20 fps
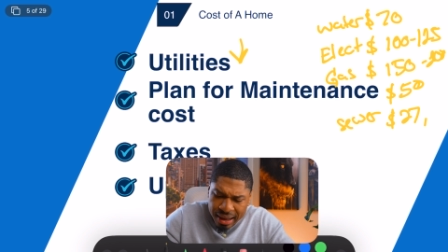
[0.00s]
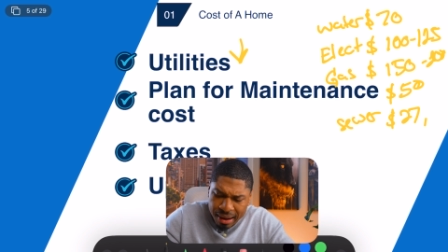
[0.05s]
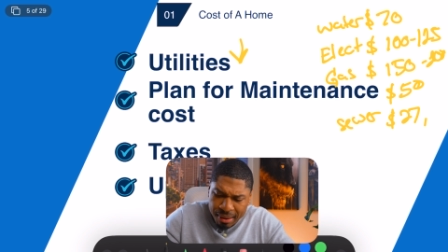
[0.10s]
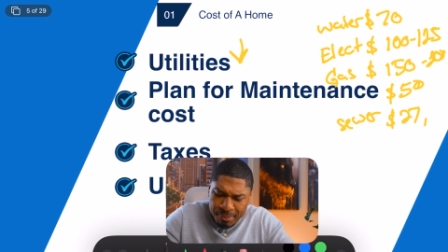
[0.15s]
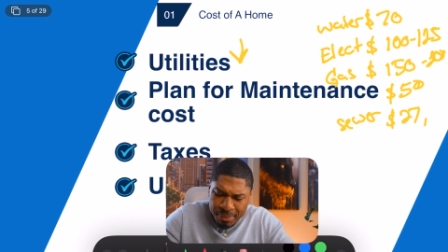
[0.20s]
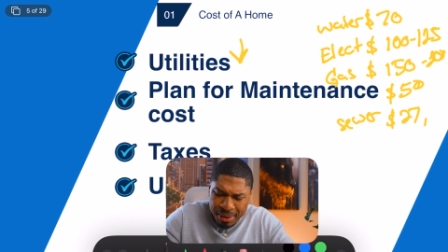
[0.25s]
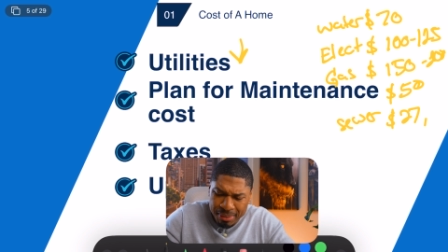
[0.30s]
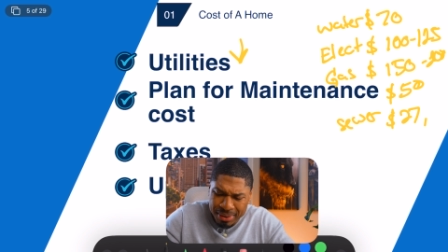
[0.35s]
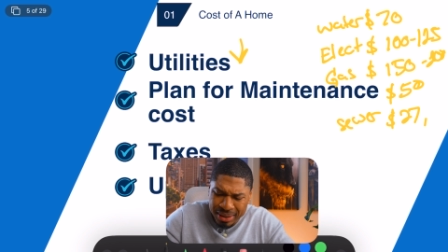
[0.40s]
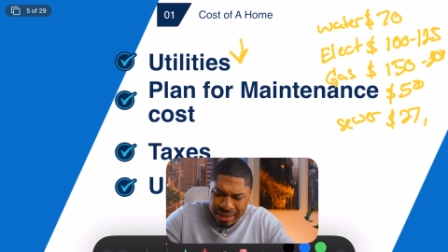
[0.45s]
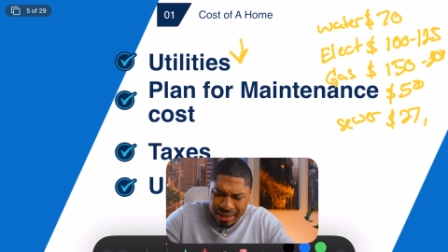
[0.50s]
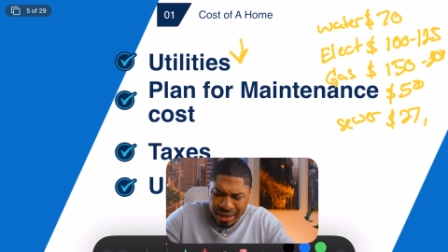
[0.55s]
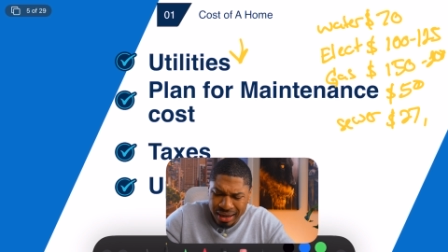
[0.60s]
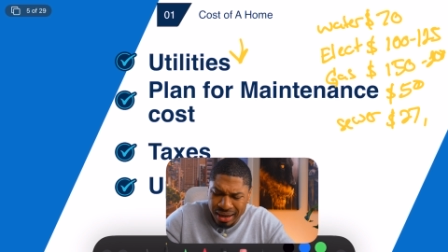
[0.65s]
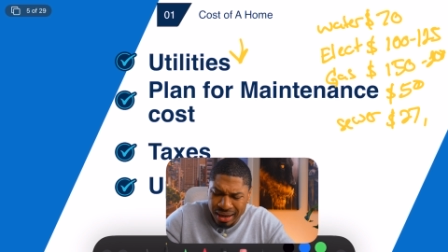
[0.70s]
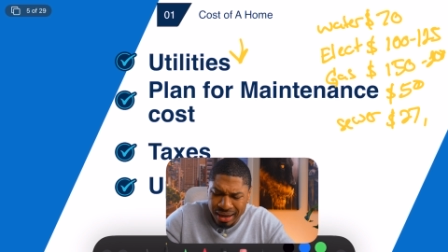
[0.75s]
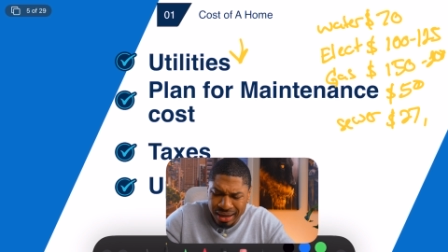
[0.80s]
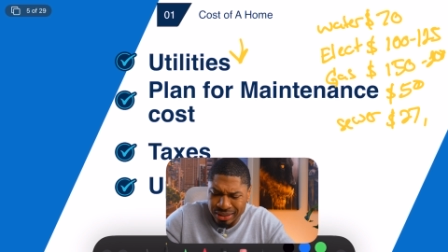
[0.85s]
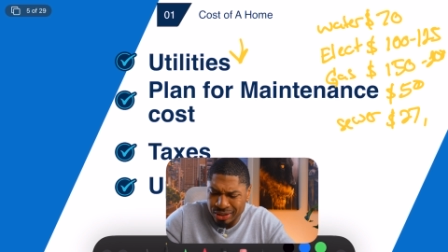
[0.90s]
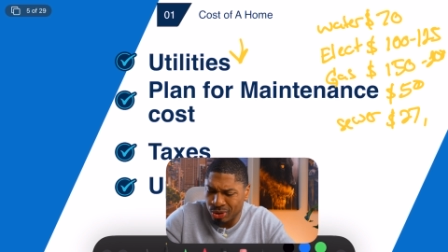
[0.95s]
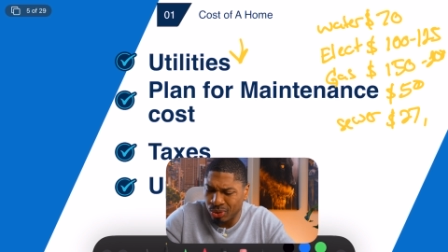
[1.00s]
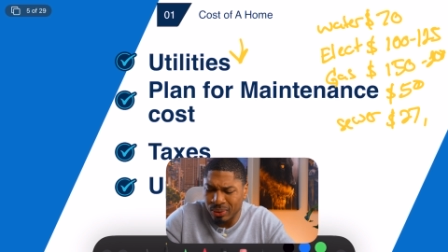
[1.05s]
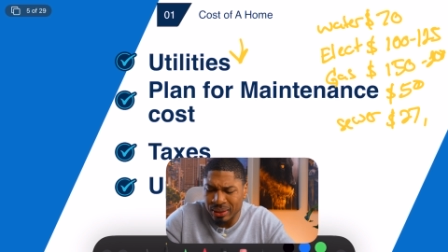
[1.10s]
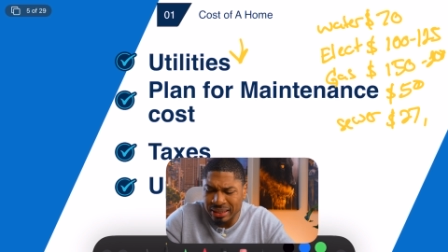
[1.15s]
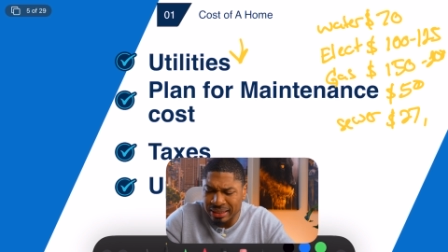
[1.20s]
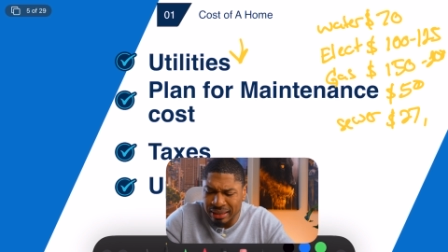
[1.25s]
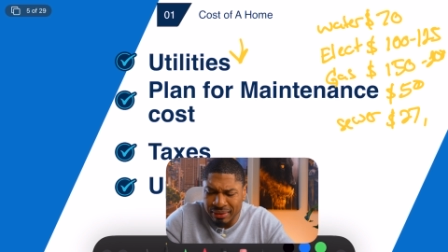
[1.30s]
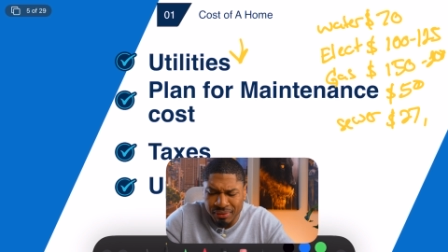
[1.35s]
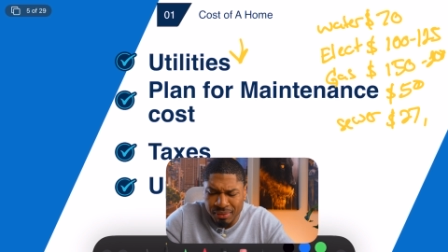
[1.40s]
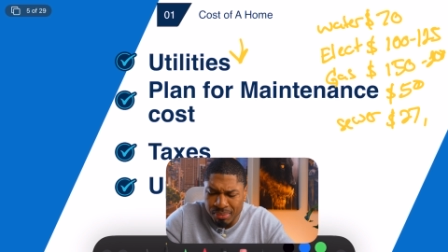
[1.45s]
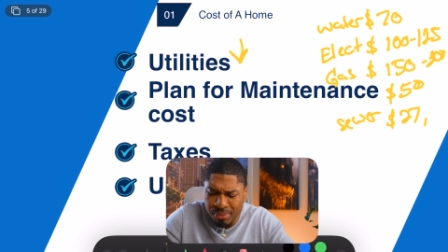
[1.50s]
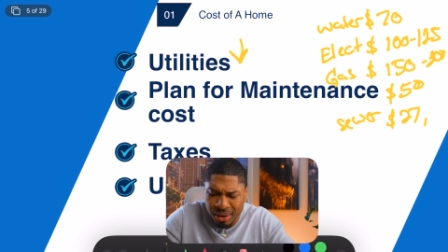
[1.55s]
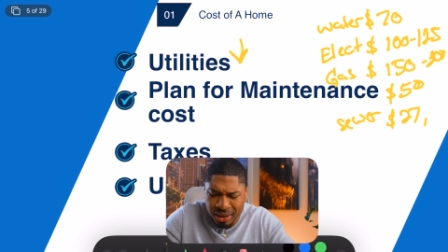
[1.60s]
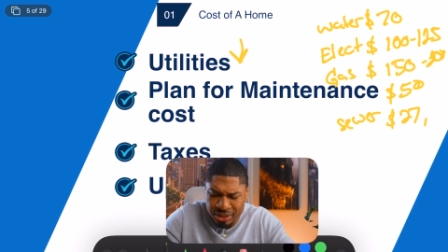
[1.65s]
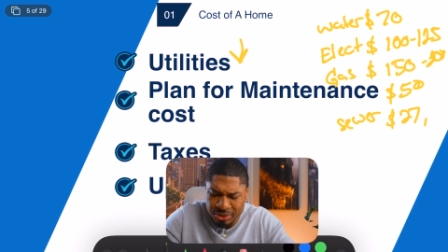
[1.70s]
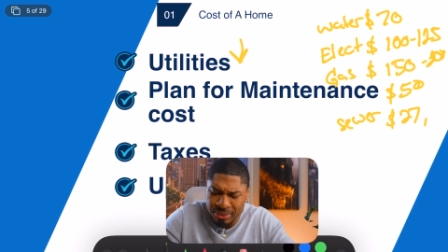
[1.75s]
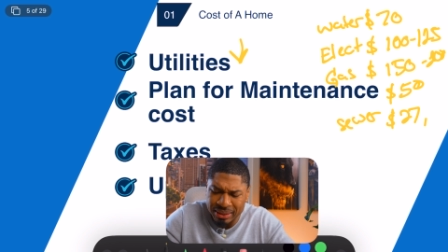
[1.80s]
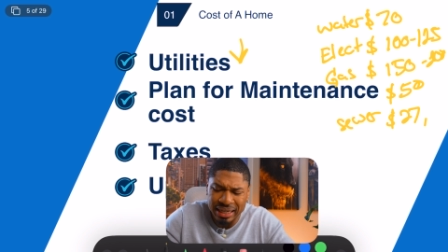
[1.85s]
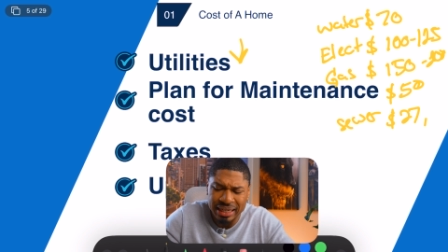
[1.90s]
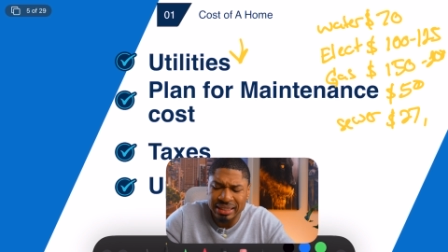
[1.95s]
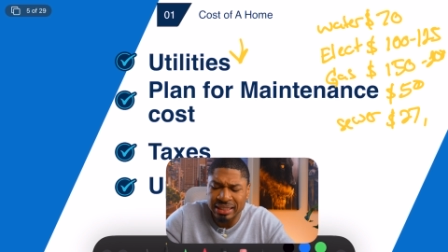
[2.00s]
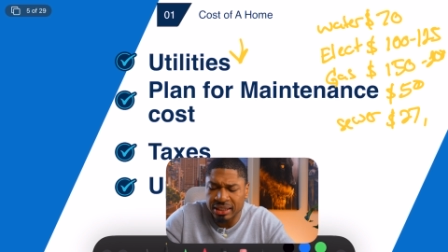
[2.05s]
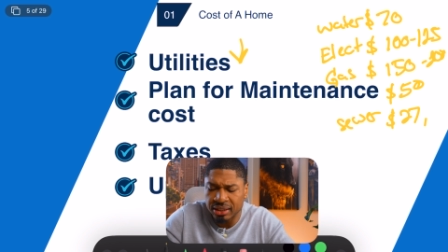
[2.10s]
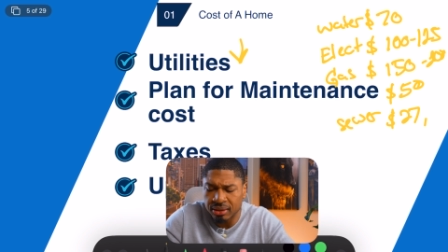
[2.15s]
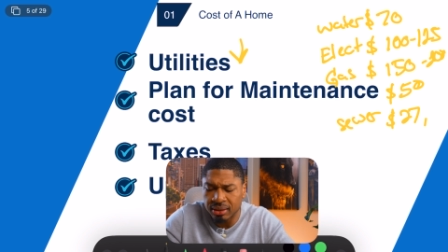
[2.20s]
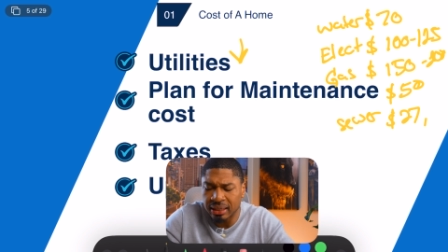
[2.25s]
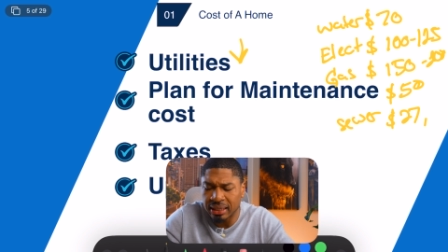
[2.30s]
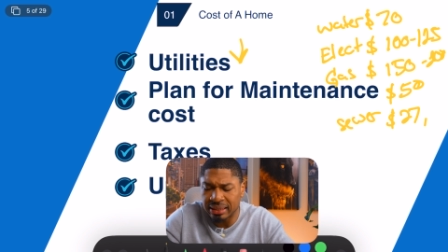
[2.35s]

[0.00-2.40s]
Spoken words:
maybe $27, but that's generally